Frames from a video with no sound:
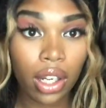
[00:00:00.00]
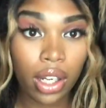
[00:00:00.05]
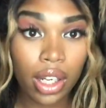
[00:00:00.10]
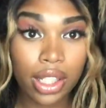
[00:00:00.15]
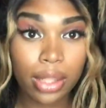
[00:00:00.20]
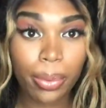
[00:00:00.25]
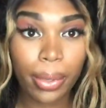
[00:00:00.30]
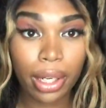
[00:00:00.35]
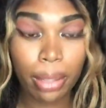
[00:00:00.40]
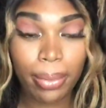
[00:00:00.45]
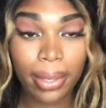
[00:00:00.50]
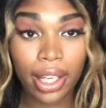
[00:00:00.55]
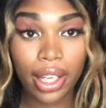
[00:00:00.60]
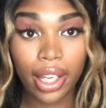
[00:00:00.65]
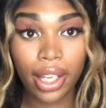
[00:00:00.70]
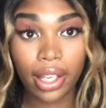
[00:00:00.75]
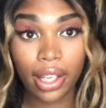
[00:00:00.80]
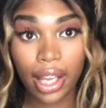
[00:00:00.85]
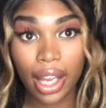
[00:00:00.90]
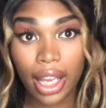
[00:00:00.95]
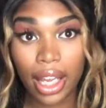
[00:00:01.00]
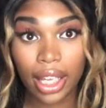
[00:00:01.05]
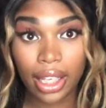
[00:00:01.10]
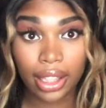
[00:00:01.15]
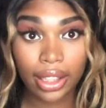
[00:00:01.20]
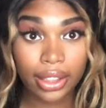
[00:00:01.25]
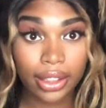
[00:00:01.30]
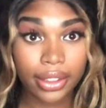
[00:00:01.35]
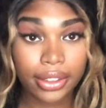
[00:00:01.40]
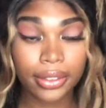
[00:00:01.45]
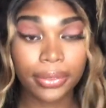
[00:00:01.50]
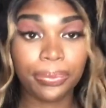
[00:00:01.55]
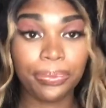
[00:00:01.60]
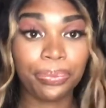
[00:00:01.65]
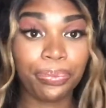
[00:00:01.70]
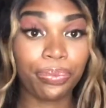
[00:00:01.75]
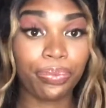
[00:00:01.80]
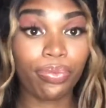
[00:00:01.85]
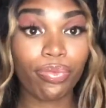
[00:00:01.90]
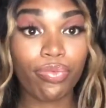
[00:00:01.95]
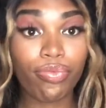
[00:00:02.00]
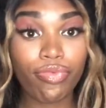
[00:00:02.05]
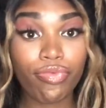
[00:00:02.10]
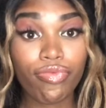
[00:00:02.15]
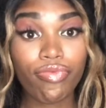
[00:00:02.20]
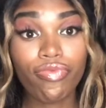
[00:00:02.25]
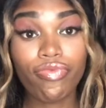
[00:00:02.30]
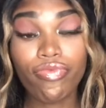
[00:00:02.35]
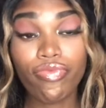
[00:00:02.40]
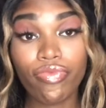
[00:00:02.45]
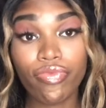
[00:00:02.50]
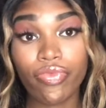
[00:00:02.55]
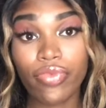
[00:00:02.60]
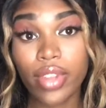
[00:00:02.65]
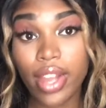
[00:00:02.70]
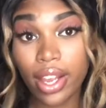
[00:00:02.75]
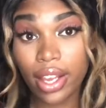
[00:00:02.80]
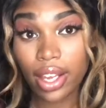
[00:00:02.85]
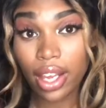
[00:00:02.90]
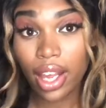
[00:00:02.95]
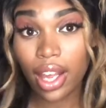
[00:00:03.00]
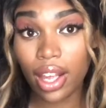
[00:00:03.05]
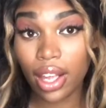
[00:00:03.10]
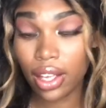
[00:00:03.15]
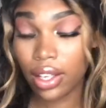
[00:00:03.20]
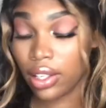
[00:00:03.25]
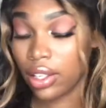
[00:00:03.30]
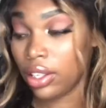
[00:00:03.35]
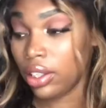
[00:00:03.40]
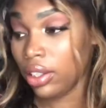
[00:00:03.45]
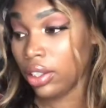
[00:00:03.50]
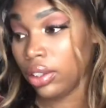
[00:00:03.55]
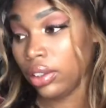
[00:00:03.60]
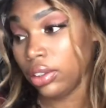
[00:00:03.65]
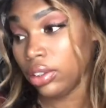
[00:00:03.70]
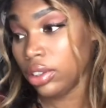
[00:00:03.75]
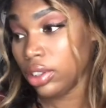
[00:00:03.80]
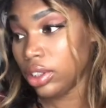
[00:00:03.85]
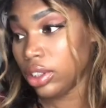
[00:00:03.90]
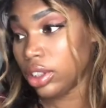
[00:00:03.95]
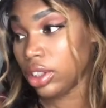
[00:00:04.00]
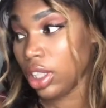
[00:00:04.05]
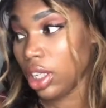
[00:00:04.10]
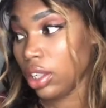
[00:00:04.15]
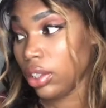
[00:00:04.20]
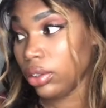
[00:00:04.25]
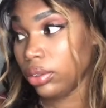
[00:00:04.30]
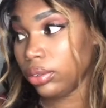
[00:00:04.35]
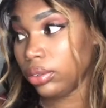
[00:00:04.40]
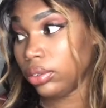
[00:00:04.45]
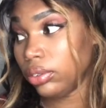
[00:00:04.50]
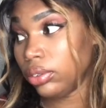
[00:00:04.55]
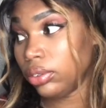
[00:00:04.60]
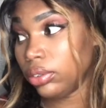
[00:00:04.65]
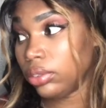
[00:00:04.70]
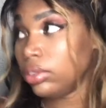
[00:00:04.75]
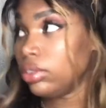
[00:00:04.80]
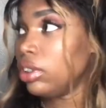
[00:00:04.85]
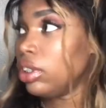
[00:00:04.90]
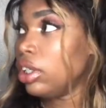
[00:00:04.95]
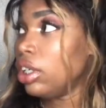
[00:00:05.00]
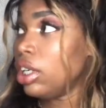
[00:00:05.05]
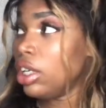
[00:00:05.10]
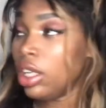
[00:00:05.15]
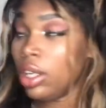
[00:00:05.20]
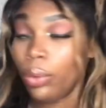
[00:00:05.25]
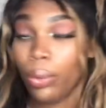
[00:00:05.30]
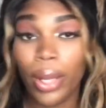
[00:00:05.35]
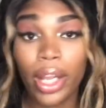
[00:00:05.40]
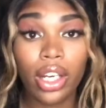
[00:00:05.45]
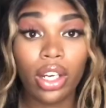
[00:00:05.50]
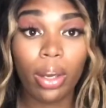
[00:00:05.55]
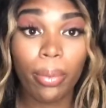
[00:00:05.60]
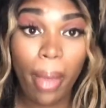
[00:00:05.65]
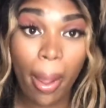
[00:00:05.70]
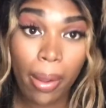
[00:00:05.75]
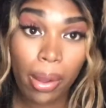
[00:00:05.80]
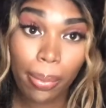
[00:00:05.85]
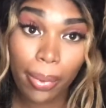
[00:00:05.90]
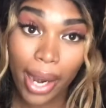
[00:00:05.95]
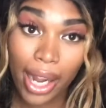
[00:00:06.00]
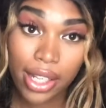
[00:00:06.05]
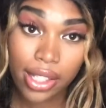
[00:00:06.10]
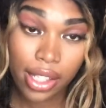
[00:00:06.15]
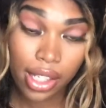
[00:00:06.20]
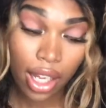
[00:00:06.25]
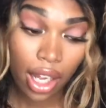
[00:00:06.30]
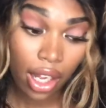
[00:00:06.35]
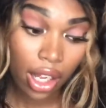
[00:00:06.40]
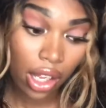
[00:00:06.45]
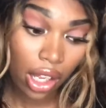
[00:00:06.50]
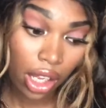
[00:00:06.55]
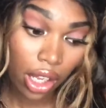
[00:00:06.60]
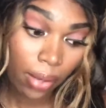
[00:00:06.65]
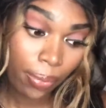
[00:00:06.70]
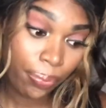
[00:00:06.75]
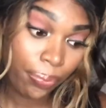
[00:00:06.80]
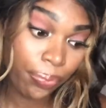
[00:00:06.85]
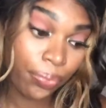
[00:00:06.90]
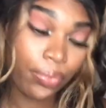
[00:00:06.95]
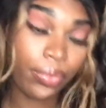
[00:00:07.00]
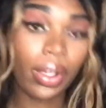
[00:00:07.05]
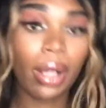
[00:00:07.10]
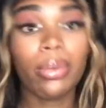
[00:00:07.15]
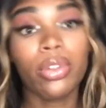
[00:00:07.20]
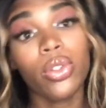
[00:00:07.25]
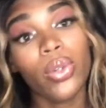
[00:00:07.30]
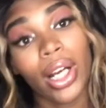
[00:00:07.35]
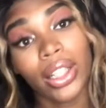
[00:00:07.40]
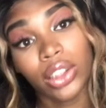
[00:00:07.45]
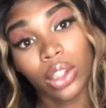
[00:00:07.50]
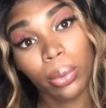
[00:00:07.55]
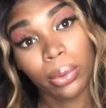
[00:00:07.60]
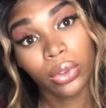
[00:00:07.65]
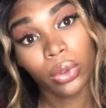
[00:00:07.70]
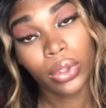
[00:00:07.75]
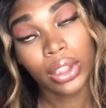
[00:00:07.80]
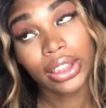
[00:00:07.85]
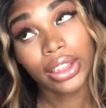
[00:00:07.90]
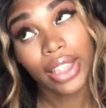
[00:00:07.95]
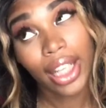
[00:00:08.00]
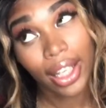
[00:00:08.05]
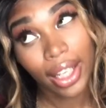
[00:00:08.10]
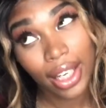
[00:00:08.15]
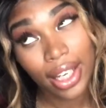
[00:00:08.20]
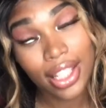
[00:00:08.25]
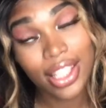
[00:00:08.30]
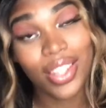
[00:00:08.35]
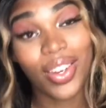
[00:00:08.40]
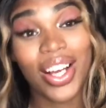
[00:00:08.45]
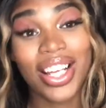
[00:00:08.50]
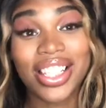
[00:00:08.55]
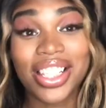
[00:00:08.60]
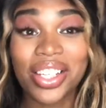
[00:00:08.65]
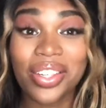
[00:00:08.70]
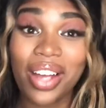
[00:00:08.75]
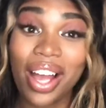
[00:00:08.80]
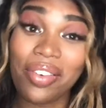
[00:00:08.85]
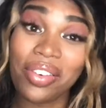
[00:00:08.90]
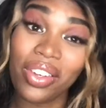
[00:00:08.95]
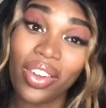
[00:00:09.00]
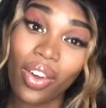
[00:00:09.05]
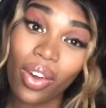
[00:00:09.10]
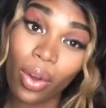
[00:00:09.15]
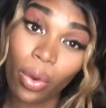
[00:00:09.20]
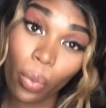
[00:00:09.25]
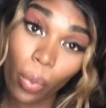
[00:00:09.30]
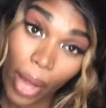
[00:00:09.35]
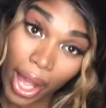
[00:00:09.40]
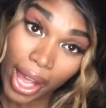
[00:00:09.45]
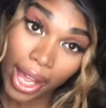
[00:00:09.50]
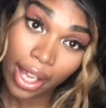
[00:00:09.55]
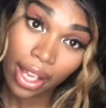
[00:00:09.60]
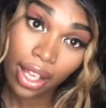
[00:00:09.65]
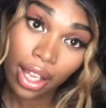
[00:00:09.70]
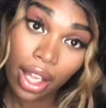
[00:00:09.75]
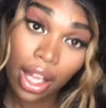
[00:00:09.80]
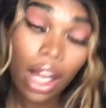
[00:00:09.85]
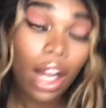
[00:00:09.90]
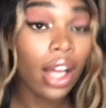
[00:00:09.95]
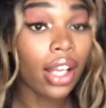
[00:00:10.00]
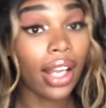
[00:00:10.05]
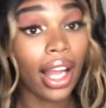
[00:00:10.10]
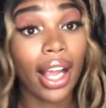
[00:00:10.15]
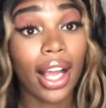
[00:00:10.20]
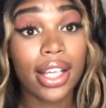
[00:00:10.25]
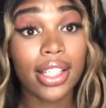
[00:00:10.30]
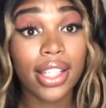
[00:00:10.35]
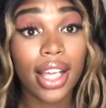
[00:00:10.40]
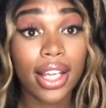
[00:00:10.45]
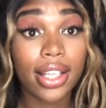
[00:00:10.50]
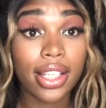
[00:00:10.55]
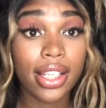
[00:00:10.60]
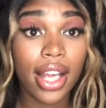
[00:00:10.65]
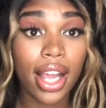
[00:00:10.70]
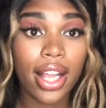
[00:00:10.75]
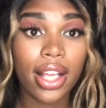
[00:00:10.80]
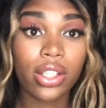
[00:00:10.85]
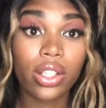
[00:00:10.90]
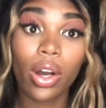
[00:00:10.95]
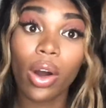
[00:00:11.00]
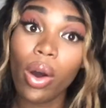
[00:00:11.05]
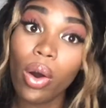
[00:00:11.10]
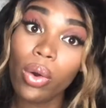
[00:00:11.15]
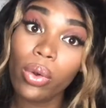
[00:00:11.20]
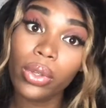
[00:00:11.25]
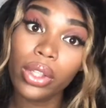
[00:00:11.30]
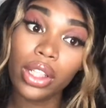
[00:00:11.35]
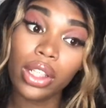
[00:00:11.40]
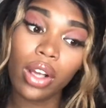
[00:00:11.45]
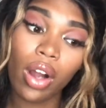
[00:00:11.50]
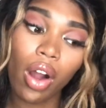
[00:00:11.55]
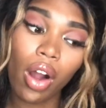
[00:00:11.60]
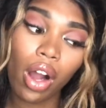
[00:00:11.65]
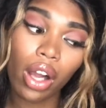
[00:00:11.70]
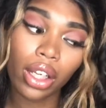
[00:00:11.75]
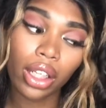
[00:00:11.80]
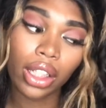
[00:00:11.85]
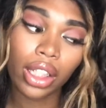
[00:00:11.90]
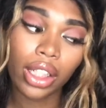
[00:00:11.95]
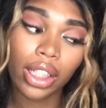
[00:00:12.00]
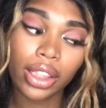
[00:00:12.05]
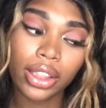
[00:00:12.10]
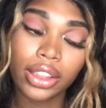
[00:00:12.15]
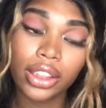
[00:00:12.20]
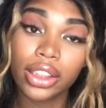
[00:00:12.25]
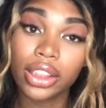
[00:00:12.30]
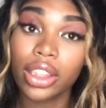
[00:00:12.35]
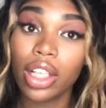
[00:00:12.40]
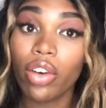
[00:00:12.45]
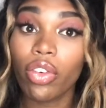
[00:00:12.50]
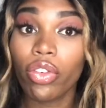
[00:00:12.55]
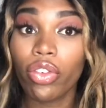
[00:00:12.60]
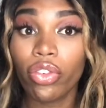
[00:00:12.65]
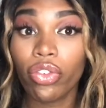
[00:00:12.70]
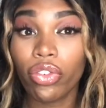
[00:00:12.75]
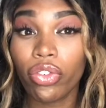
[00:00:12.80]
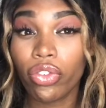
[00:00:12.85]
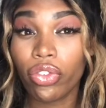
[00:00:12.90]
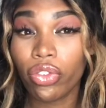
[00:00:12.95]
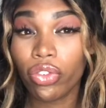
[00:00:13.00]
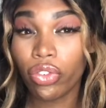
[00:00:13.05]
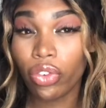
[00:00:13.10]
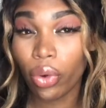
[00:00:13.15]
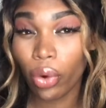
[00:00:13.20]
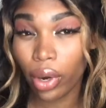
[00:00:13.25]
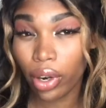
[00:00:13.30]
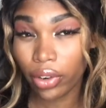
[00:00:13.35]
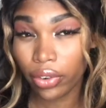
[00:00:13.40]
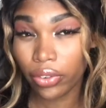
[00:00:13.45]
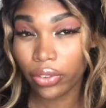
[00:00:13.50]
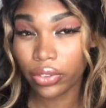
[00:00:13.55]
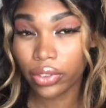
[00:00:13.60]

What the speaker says: it's pretty big. And yeah, so waiting on baby Bryce to come. I'm due October 22nd, so I still have a long way. Like I said, today is only August 4th,